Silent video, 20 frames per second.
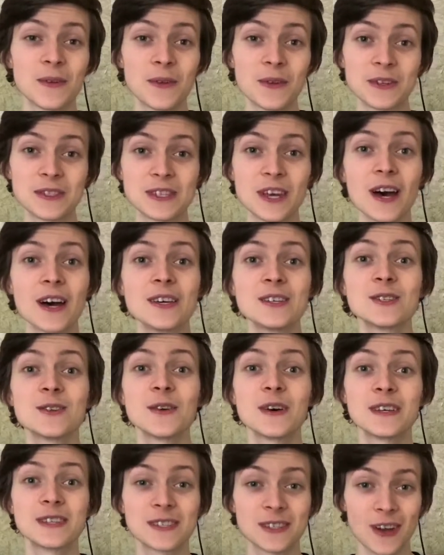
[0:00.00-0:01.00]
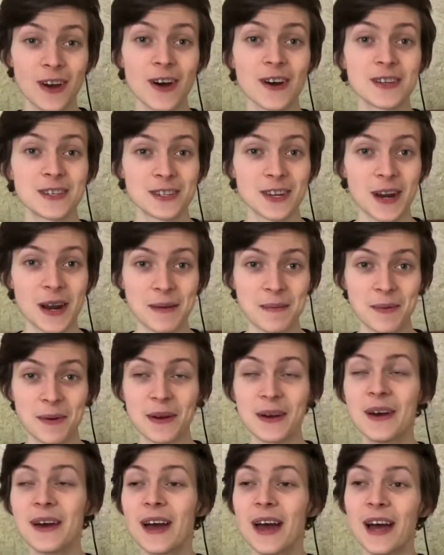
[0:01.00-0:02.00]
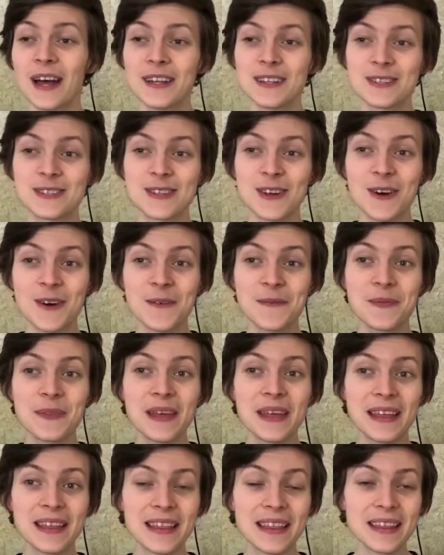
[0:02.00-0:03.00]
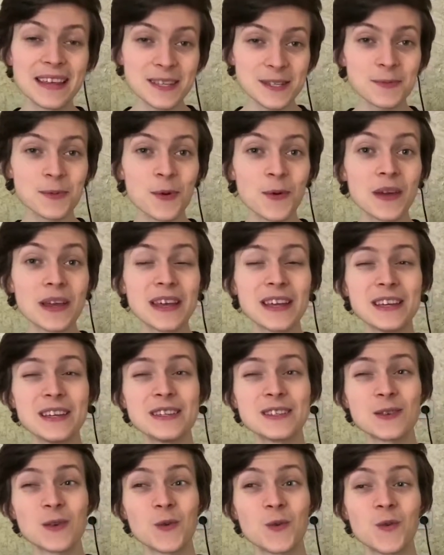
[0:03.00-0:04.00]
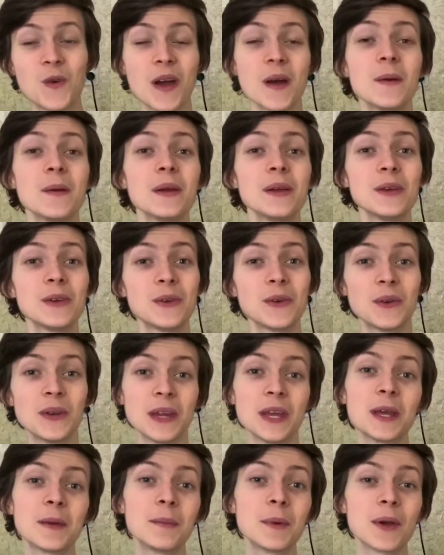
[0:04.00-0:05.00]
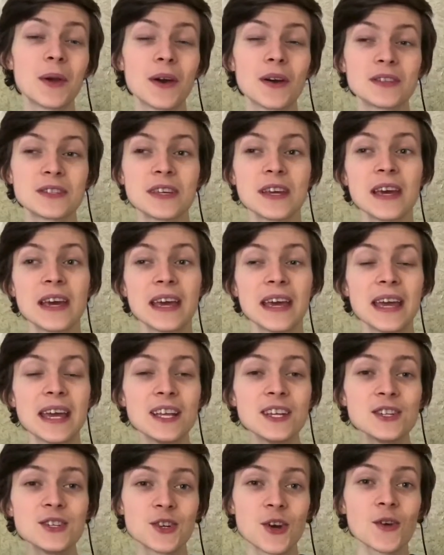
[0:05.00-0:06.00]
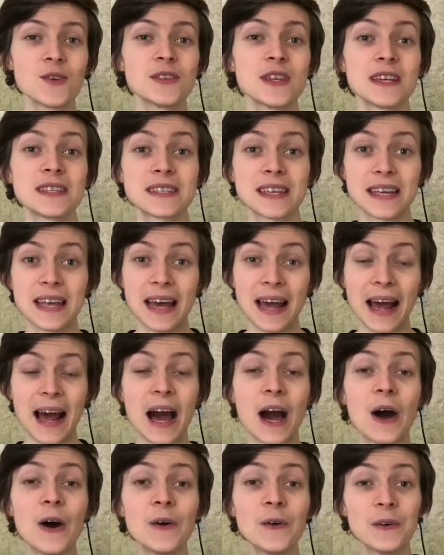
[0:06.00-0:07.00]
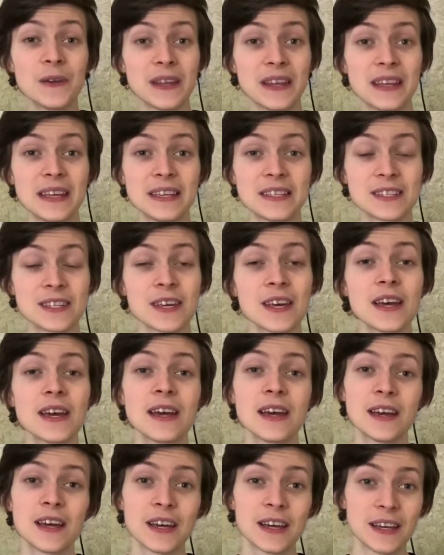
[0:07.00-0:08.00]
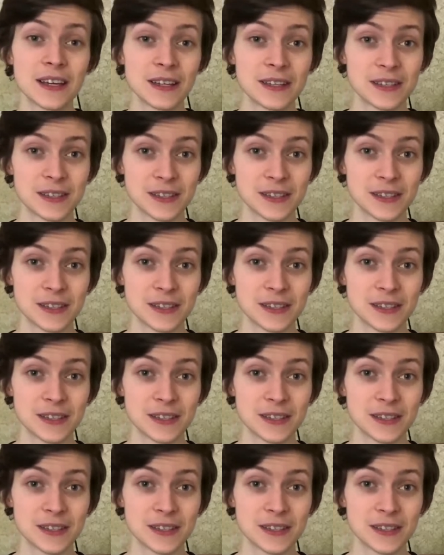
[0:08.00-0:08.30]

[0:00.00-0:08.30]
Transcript: size of a skyscraper. And so this movie is very unique because it shows us how these uh,